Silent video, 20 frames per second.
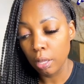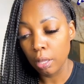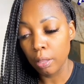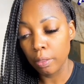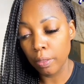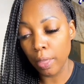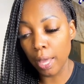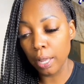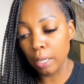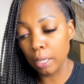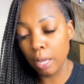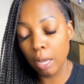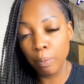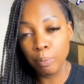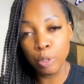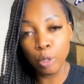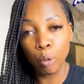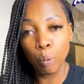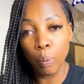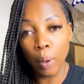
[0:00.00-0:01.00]
that
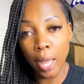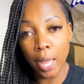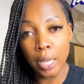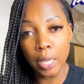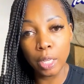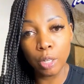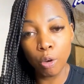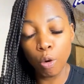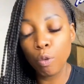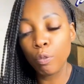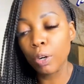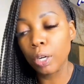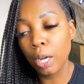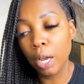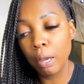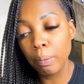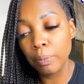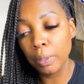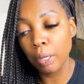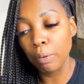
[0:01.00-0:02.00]
come your way and
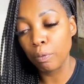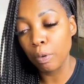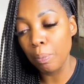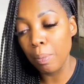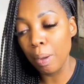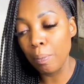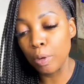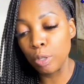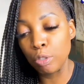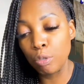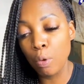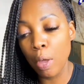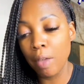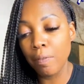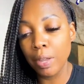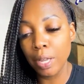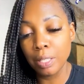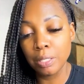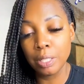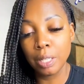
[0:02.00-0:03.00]
overcome them. Remember, you
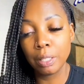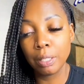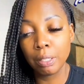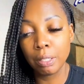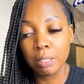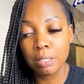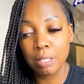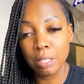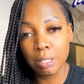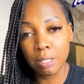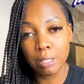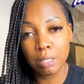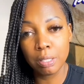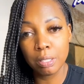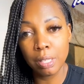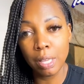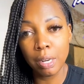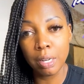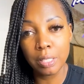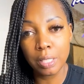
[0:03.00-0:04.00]
have angelic
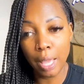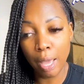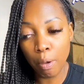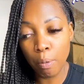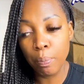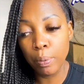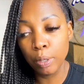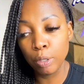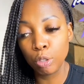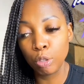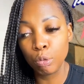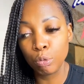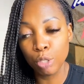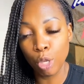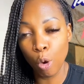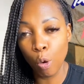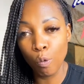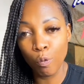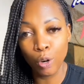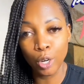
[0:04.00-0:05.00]
assistance that is helping you
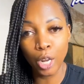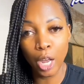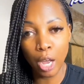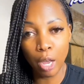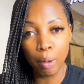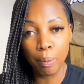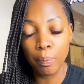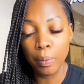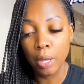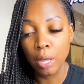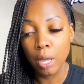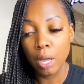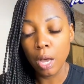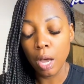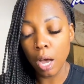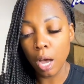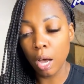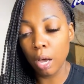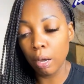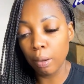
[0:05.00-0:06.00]
to overcome
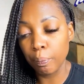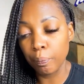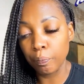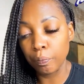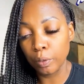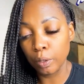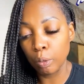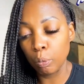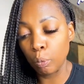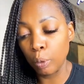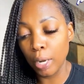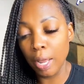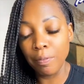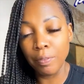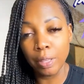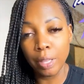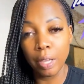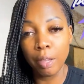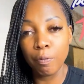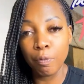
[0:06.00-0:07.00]
um,
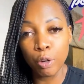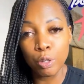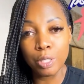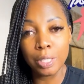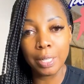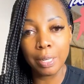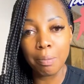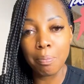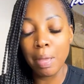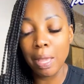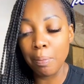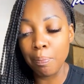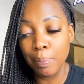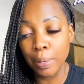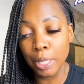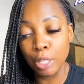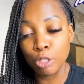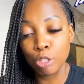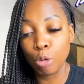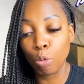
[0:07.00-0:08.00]
whatever the adversity may
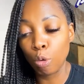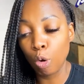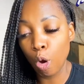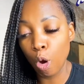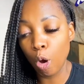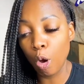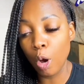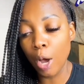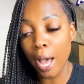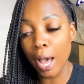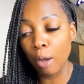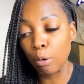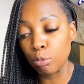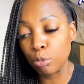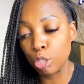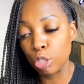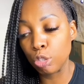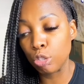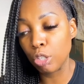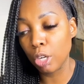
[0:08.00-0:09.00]
be. So call out
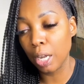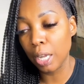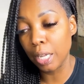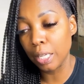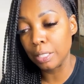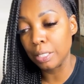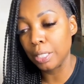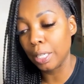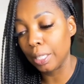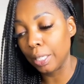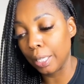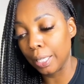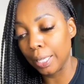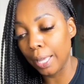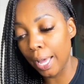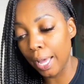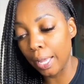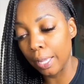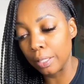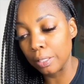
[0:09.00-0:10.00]
to your angelic
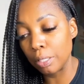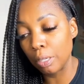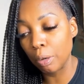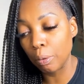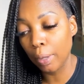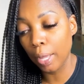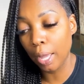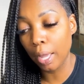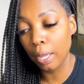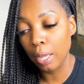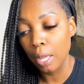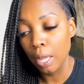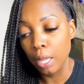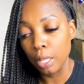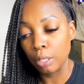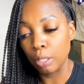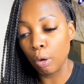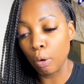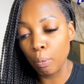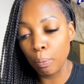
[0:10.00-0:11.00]
guides, okay?
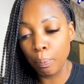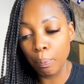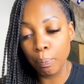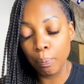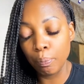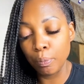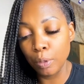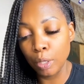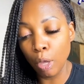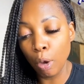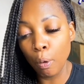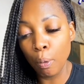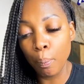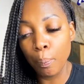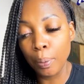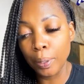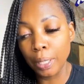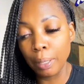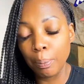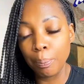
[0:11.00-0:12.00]
Don't don't
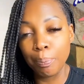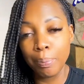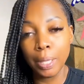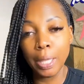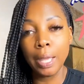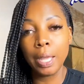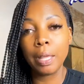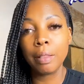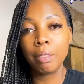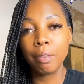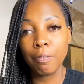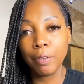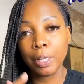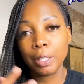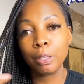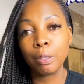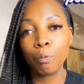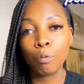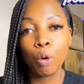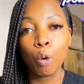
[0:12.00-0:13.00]
play the
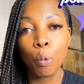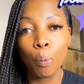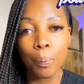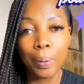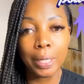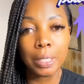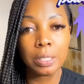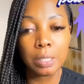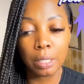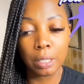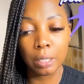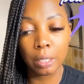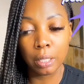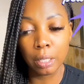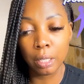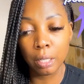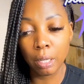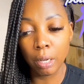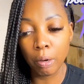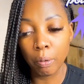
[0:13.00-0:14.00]
victim role
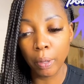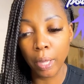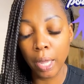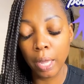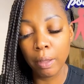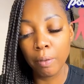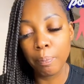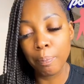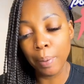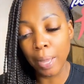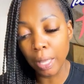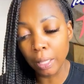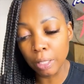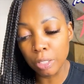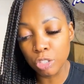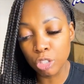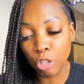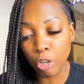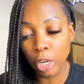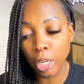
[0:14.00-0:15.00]
basically okay
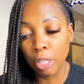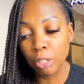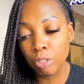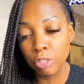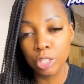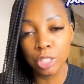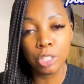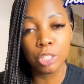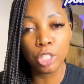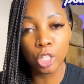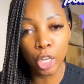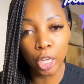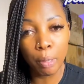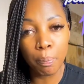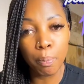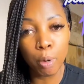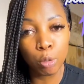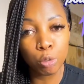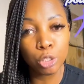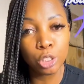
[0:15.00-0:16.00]
balance your energies your
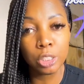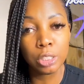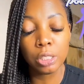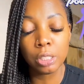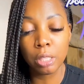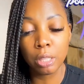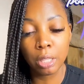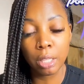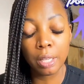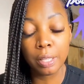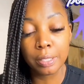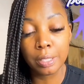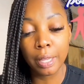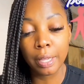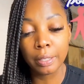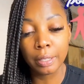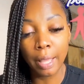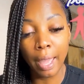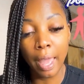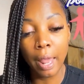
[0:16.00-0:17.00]
emotions and things
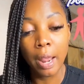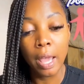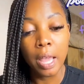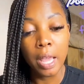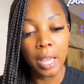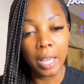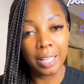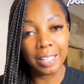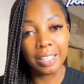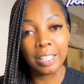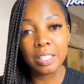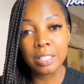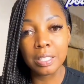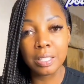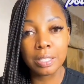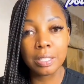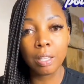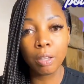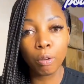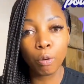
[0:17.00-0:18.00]
like that and get
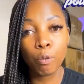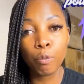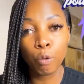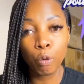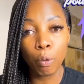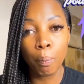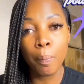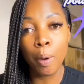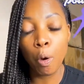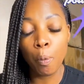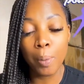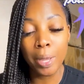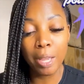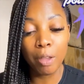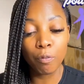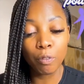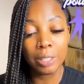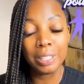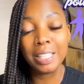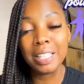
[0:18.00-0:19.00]
still for a moment
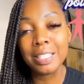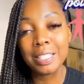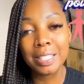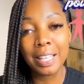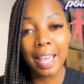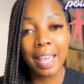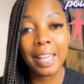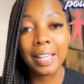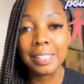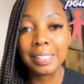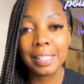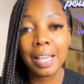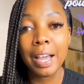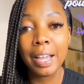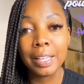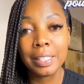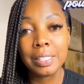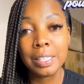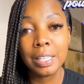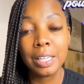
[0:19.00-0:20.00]
and release the
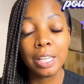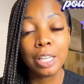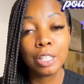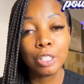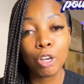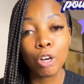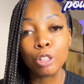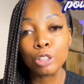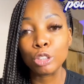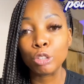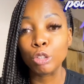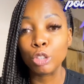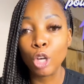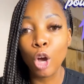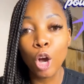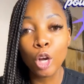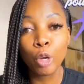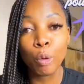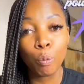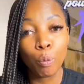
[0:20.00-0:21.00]
anxiety here y'all so
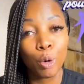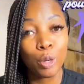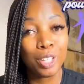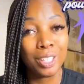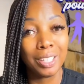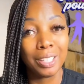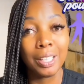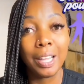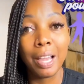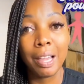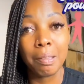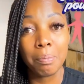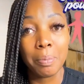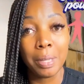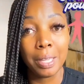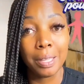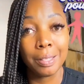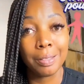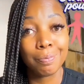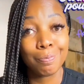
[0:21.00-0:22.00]
y'all can work in
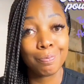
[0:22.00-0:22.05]
alignment